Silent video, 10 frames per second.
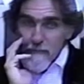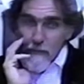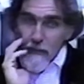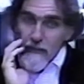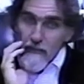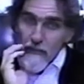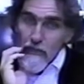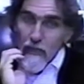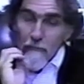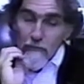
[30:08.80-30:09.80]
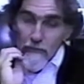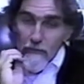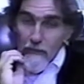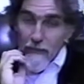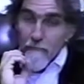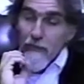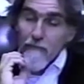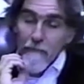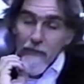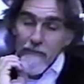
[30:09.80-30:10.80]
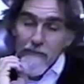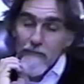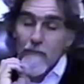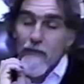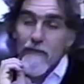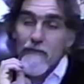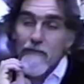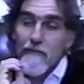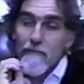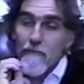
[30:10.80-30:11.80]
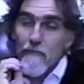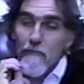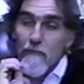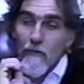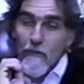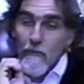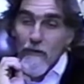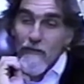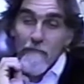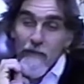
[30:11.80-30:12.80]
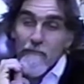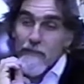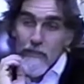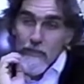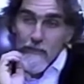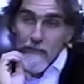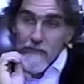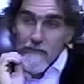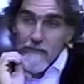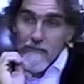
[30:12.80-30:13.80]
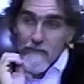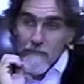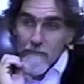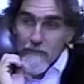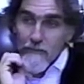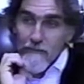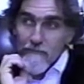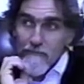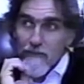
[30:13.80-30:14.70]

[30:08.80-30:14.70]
experiencing geometry and mathematics in a way that, or in a way that a mathematician does, in terms of